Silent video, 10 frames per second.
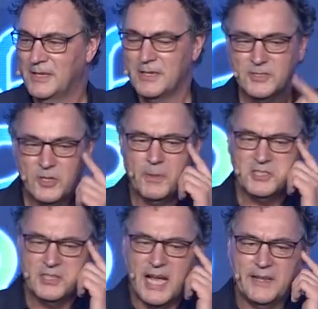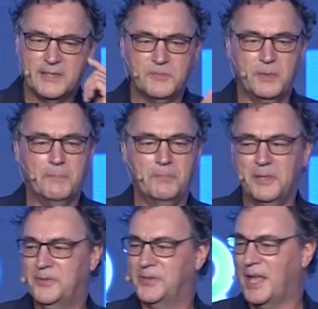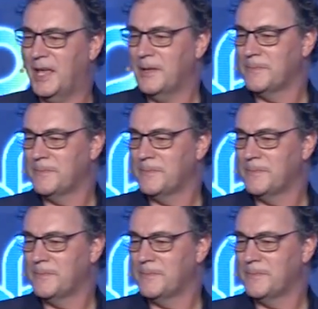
So much tech that's being built today